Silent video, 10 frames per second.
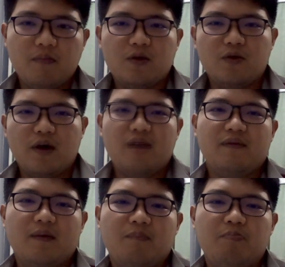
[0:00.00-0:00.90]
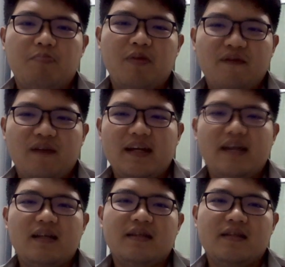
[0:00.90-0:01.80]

to have a perfectly